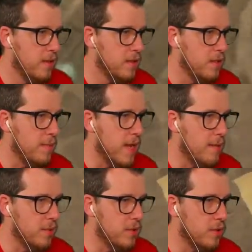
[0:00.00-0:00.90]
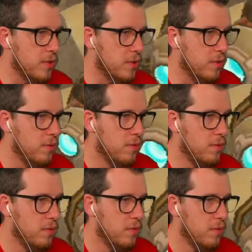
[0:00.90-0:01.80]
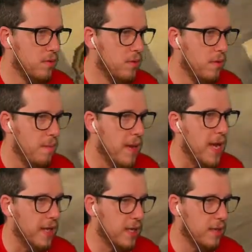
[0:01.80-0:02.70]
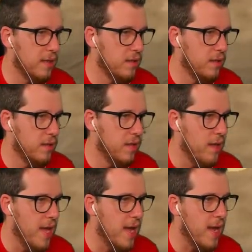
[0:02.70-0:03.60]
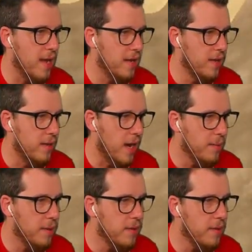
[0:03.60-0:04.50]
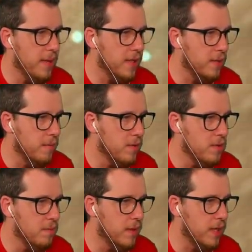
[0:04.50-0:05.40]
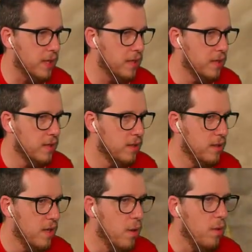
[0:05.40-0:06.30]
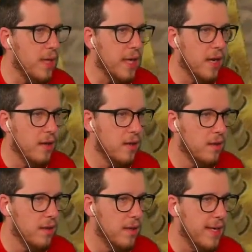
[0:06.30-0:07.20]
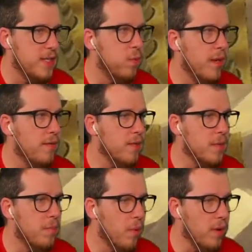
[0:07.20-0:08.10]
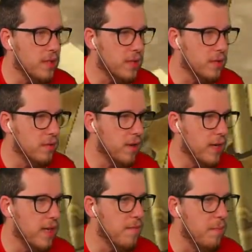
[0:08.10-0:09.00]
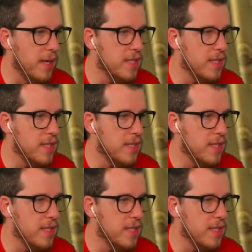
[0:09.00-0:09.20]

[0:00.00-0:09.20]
to be able to pick, hey, I'm going to make the most money, or like, it's whatever is important to you, right? If money's